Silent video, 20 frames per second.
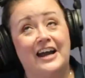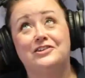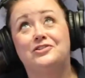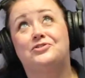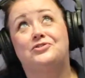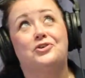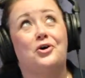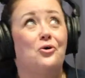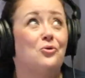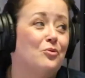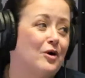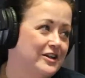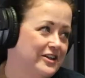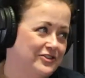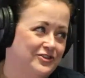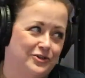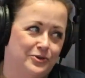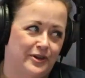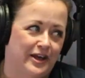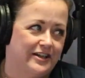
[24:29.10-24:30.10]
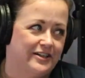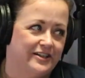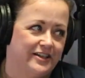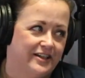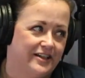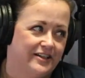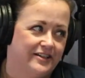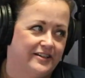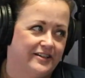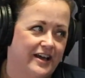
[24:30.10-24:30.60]
I so want to do that
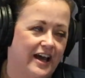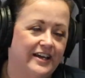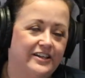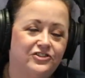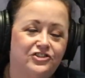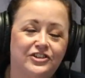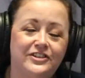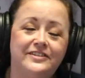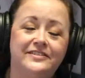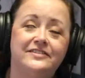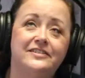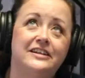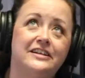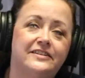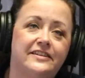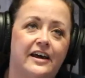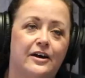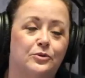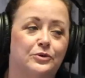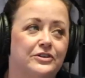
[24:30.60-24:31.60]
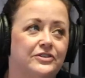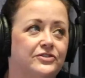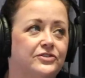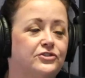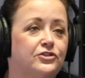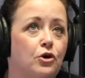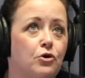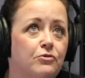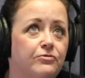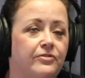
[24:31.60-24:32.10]
again. I just think that was
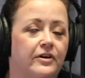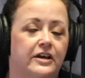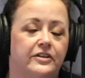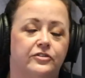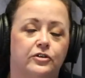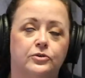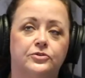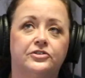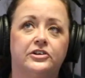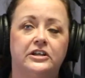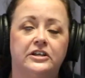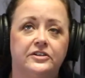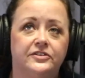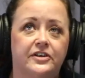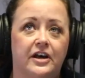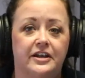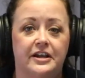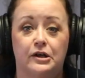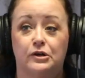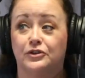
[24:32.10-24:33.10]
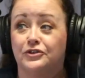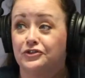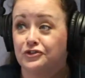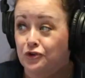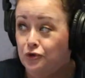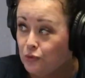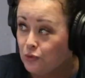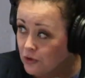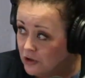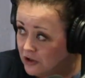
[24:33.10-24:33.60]
so fun. Those kids got out of
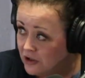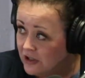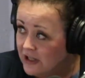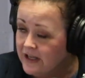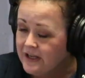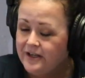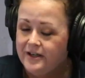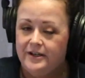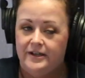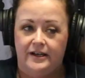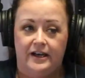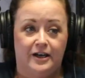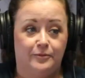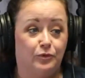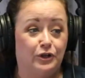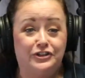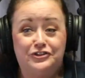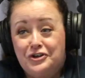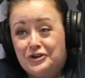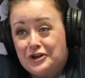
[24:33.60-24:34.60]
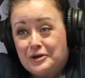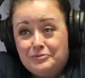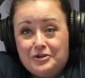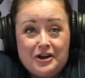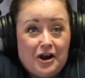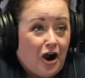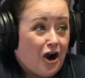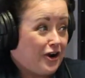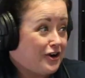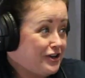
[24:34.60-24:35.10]
school. We took them to
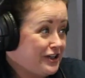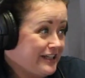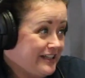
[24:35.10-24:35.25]
Hardee's.